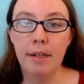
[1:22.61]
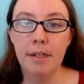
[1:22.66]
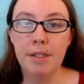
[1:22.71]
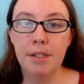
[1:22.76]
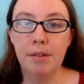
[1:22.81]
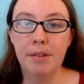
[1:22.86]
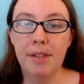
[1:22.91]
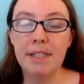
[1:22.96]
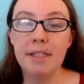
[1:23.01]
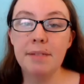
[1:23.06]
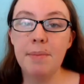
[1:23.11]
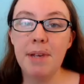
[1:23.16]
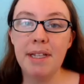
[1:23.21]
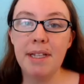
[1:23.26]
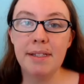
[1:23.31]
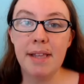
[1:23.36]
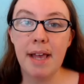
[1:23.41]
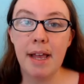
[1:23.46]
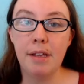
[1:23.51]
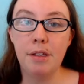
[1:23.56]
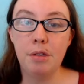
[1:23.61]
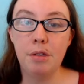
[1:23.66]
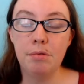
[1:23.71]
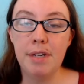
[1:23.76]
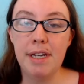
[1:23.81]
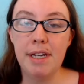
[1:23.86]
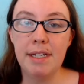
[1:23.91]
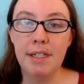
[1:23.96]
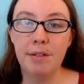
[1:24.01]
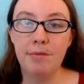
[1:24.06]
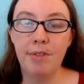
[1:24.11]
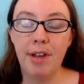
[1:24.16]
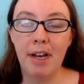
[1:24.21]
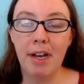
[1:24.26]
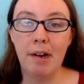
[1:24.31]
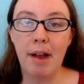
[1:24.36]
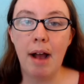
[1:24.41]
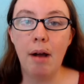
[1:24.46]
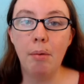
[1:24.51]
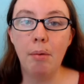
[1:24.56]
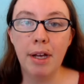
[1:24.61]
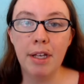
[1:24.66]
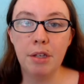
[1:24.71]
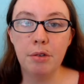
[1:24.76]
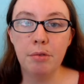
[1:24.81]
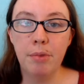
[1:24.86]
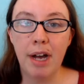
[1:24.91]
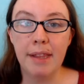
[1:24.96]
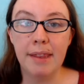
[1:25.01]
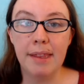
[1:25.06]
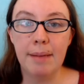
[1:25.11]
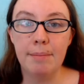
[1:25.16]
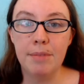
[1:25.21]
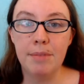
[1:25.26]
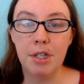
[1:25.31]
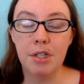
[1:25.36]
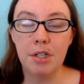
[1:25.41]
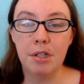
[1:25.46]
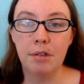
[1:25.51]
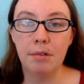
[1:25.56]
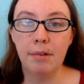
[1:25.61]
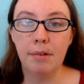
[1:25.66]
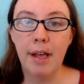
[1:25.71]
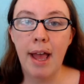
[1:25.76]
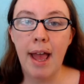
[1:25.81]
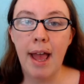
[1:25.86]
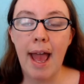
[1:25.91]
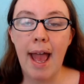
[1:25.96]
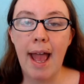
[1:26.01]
So this means that you need to figure out what you want them to do.